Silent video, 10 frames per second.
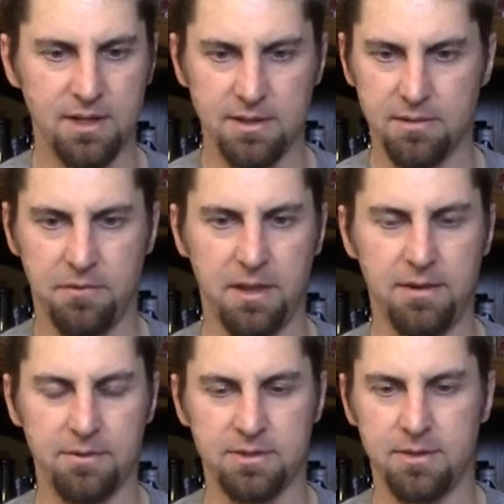that the
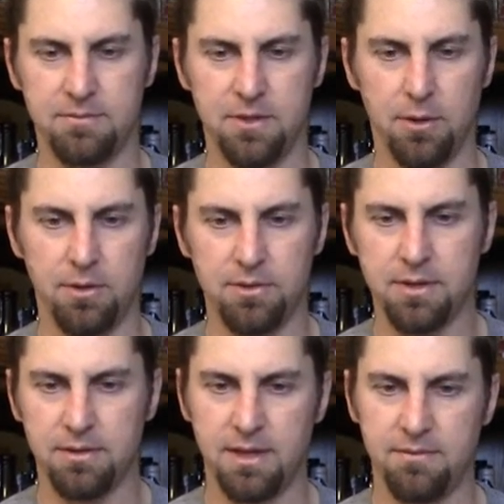flavors have
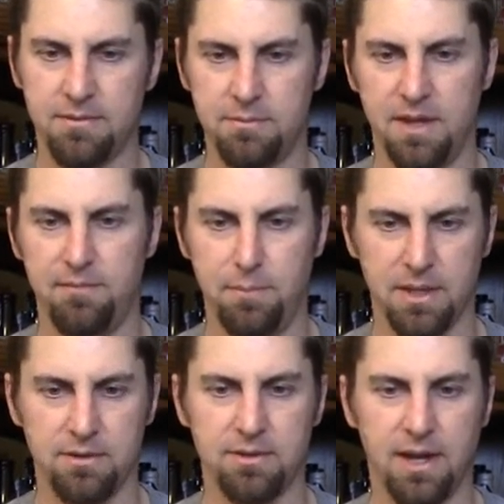dulled, they've
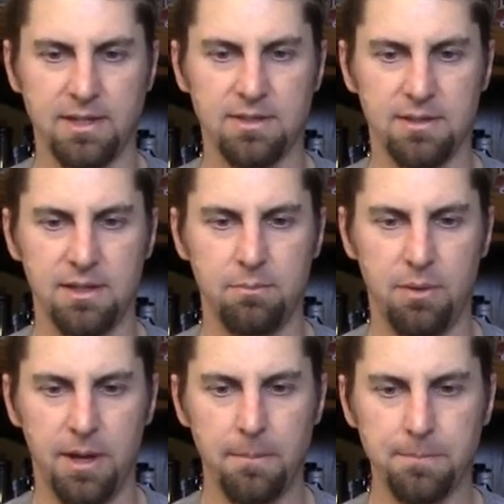mingled nicely,
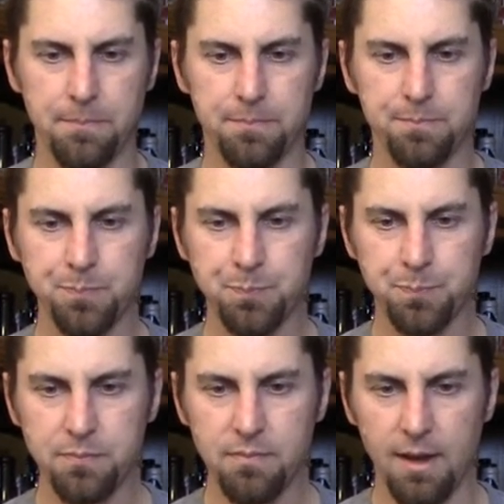but
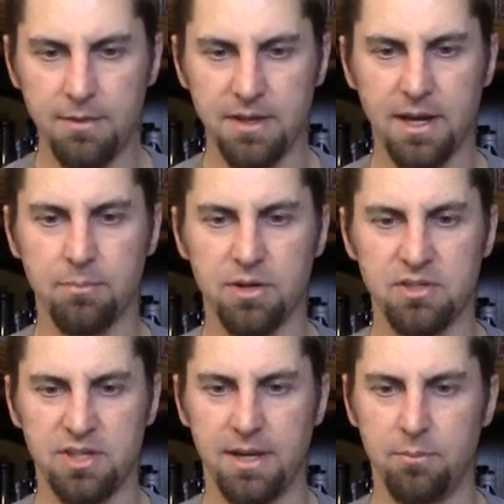I think I
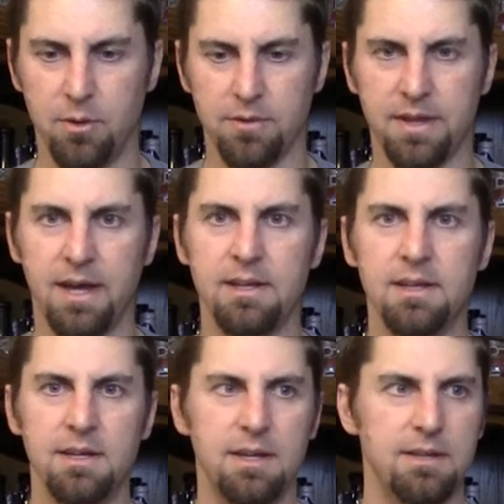appreciate more of
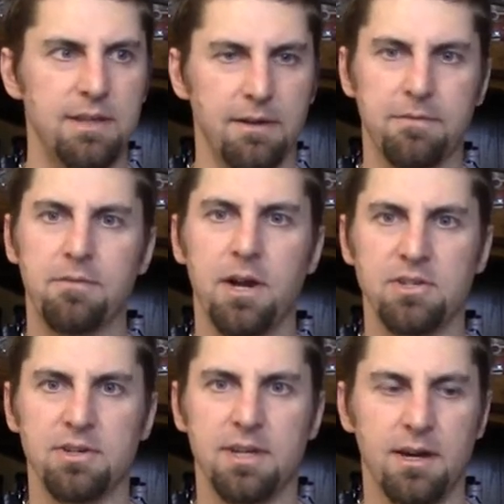that
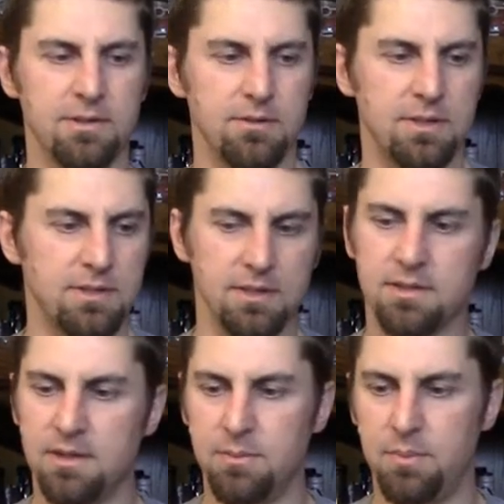fresher characteristic
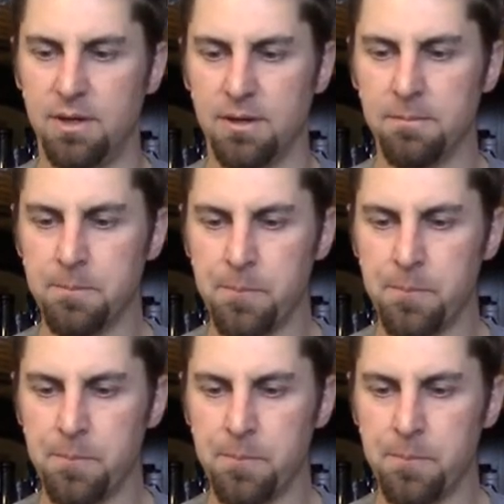to the beer.